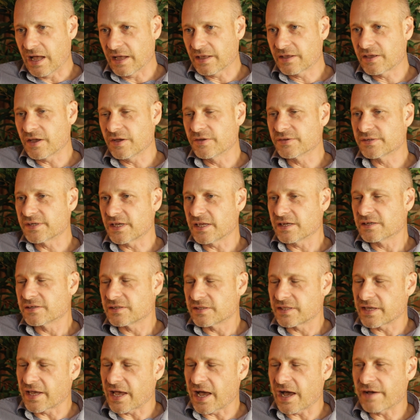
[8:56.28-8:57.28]
goes into
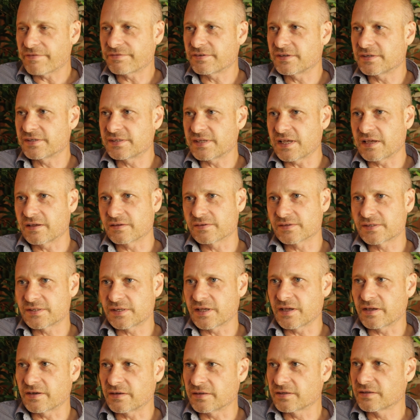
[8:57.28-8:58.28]
the after sales
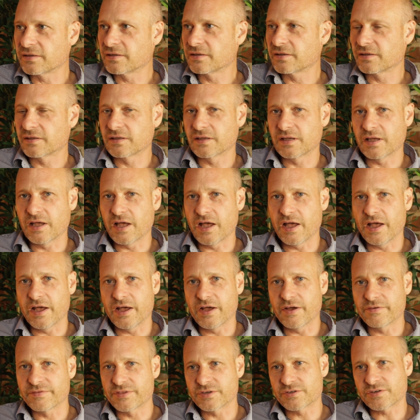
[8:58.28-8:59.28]
side
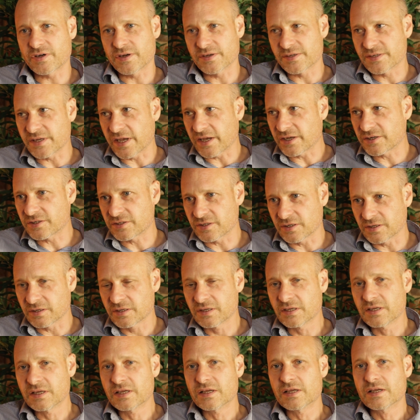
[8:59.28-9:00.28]
of the transaction.
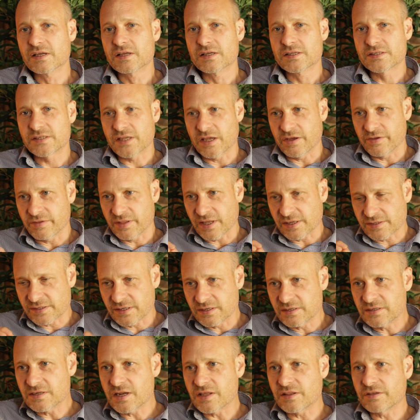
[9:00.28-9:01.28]
So that's
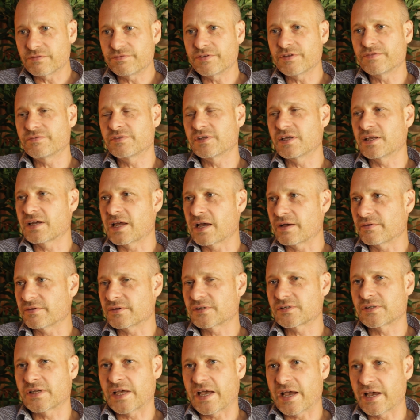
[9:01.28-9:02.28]
another 15 hours
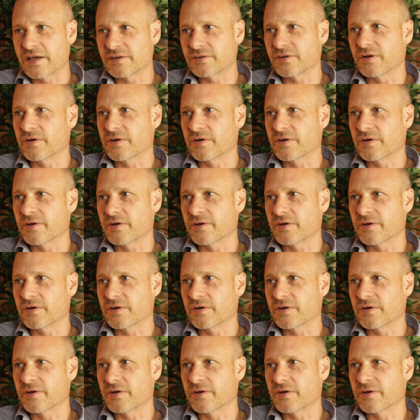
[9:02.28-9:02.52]
to add